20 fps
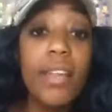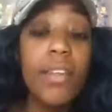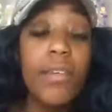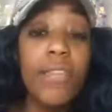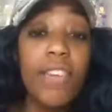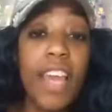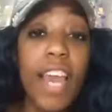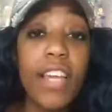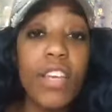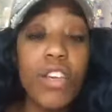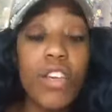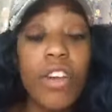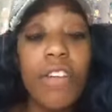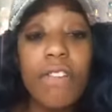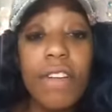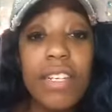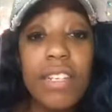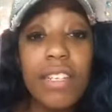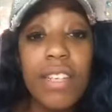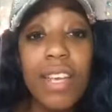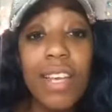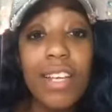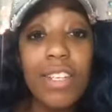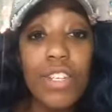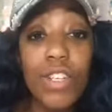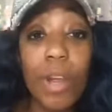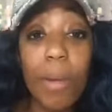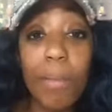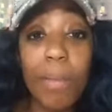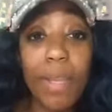the VA University
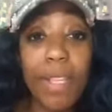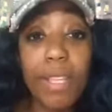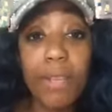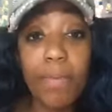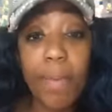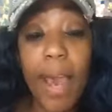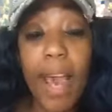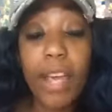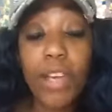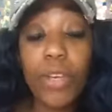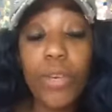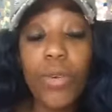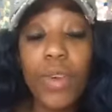is your best bet.